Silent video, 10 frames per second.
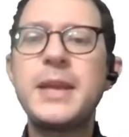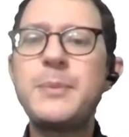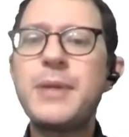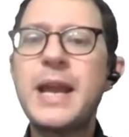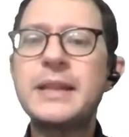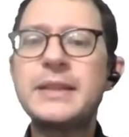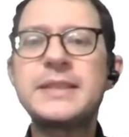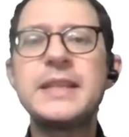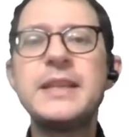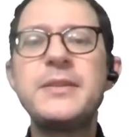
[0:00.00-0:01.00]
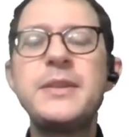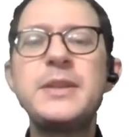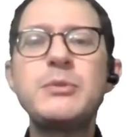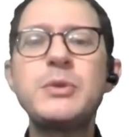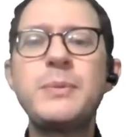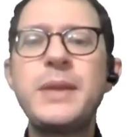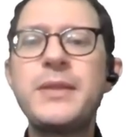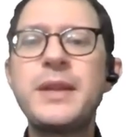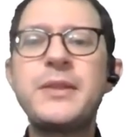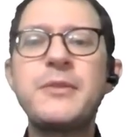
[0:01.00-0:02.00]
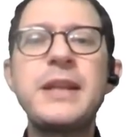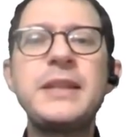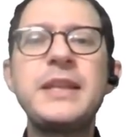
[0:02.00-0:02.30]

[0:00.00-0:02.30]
In practice, this would mean that the rat